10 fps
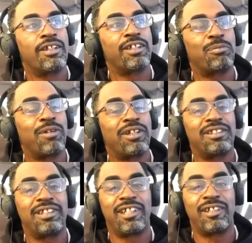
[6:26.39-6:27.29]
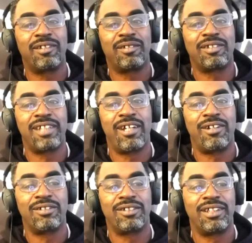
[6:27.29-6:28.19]
to express their
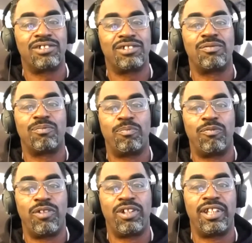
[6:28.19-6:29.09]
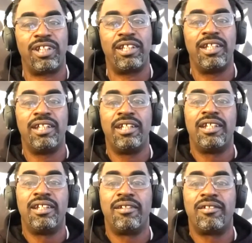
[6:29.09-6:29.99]
sound, is really
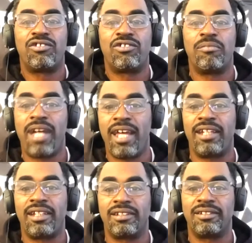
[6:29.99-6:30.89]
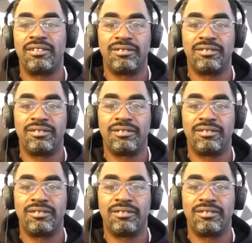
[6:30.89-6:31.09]
dramatic.